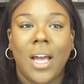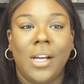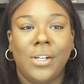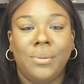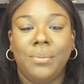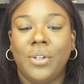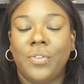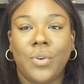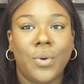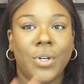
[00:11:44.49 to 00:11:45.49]

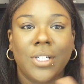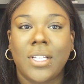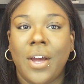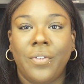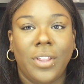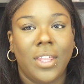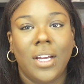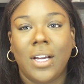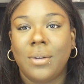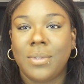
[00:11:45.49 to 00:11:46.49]
Of course,
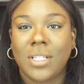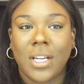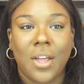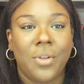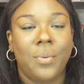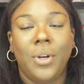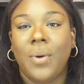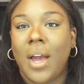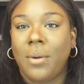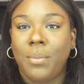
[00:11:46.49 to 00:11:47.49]
everything comes together when
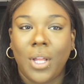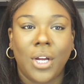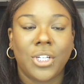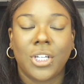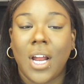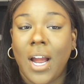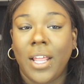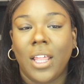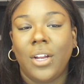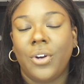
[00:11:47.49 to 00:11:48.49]
you add blush and
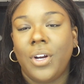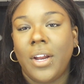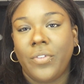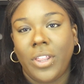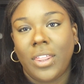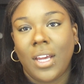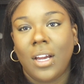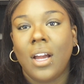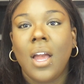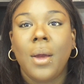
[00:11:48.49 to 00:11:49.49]
highlighter and everything.